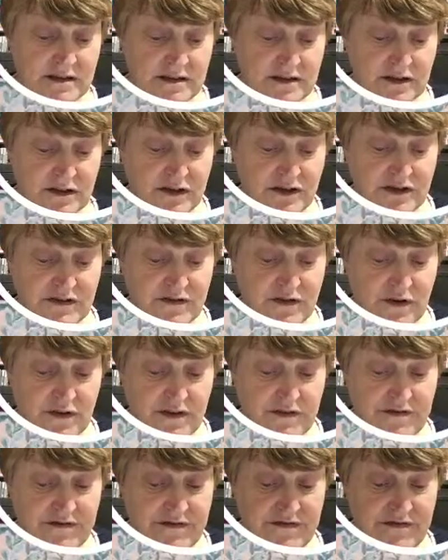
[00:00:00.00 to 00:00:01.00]
because you've got
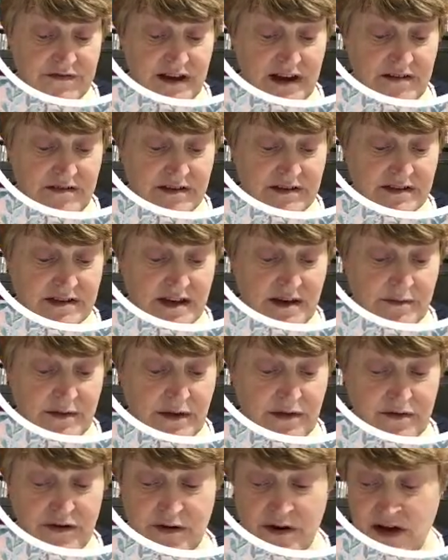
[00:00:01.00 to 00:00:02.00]
the variants coming
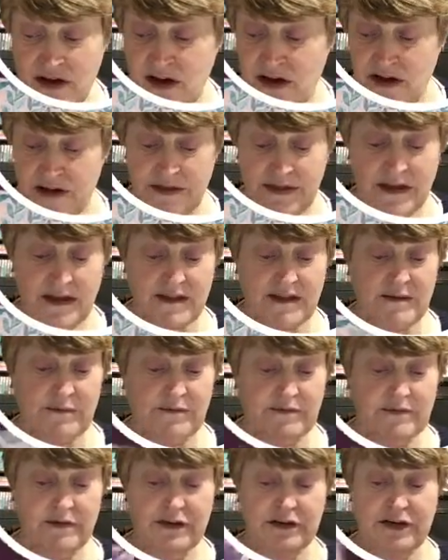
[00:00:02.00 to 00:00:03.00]
through. I think that
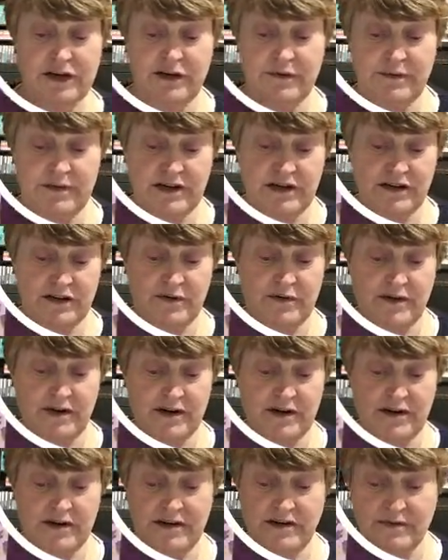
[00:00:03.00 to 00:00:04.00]
one would look
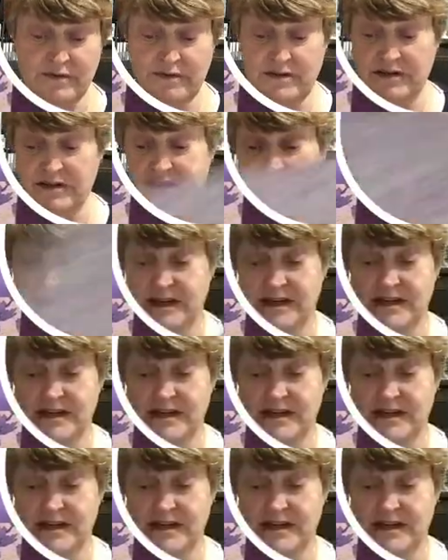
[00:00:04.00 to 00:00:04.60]
quite nice, wouldn't it?